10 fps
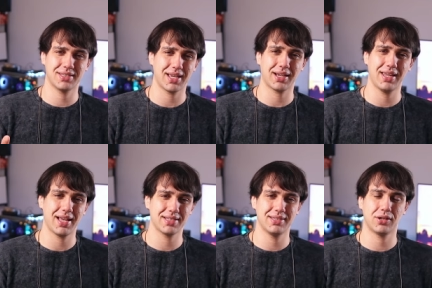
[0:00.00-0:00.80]
exactly
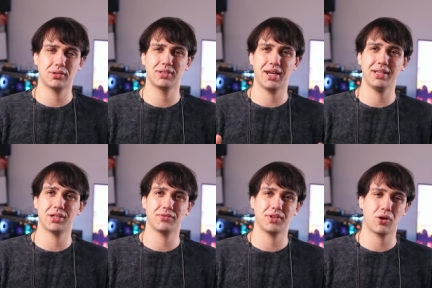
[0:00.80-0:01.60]
as the
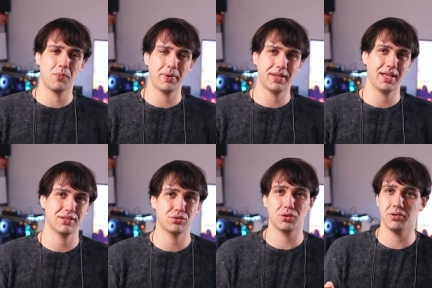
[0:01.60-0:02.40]
creator of the company
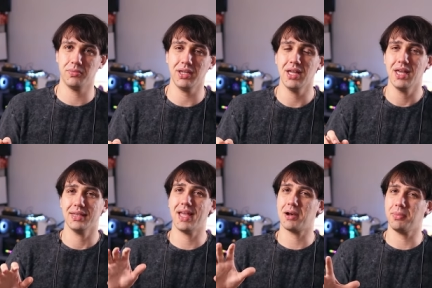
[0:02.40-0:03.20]
has told me. They are